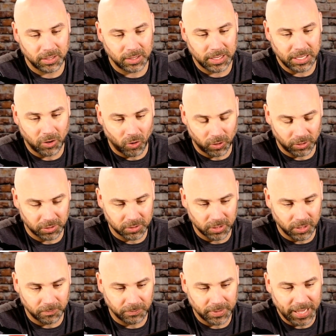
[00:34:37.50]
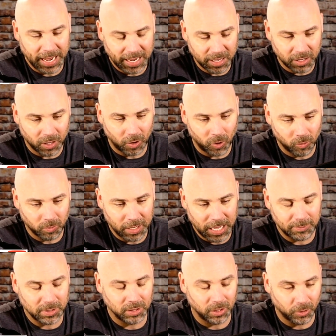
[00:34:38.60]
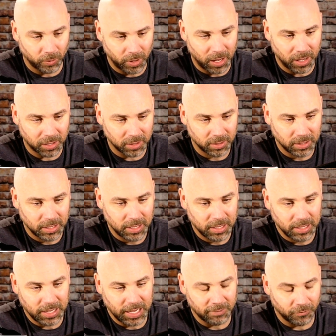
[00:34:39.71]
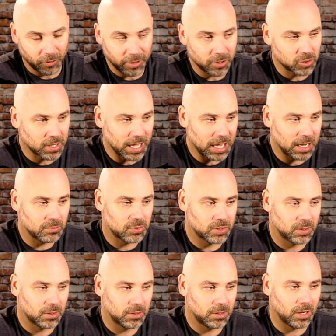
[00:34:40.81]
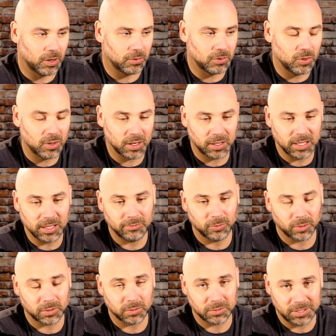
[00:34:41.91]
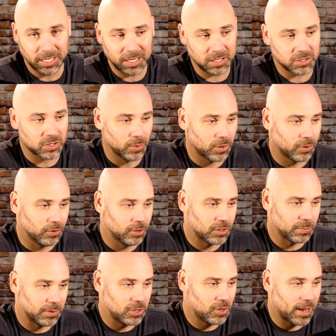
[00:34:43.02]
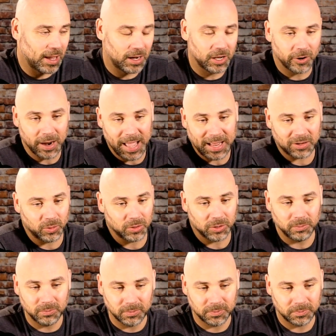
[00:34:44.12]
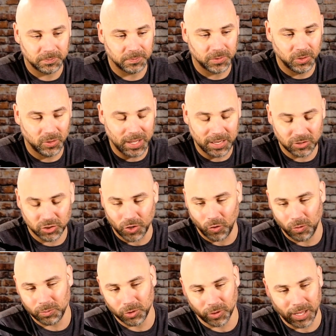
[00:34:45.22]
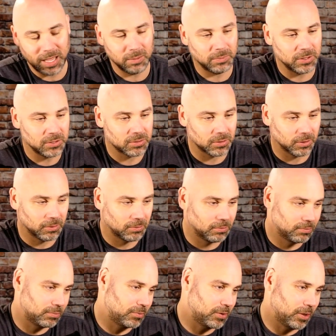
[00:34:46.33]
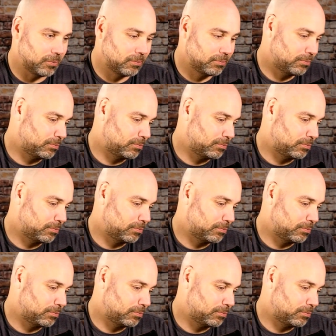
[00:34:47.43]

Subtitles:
in Arlington and a home game in Little Rock. And for those games, you know, you can give tickets to recruits, but you can't interact with them. You can't show them your campus or, you know,